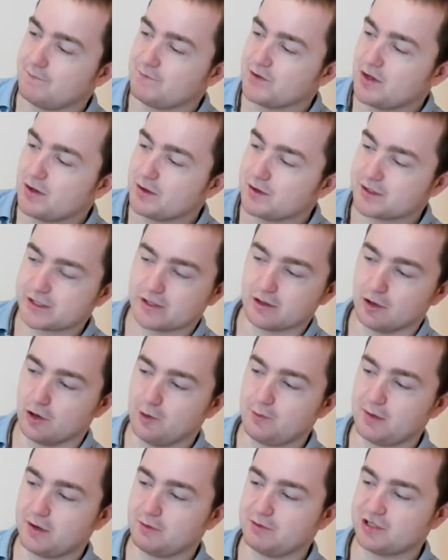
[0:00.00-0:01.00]
the
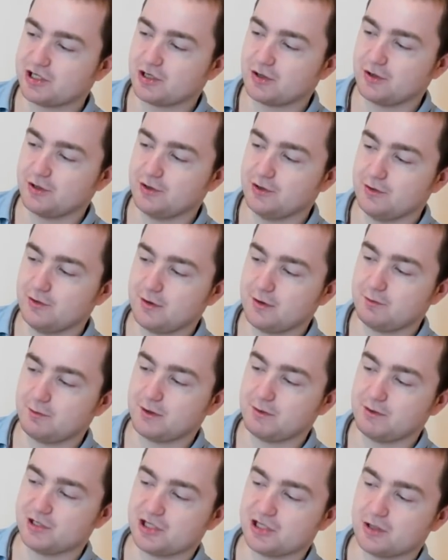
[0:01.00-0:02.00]
slopes which are used,
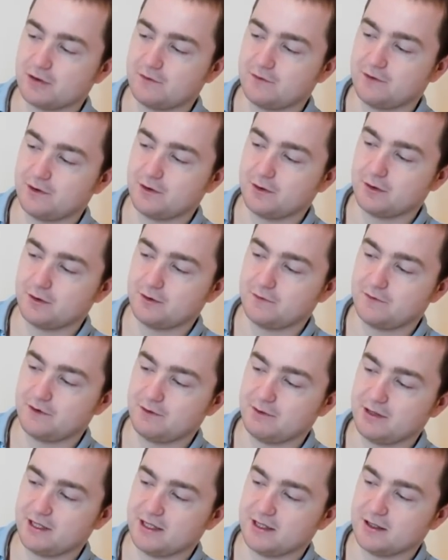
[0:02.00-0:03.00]
which are the
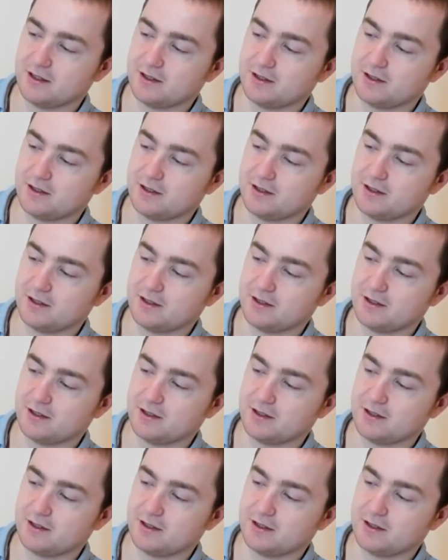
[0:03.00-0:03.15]
very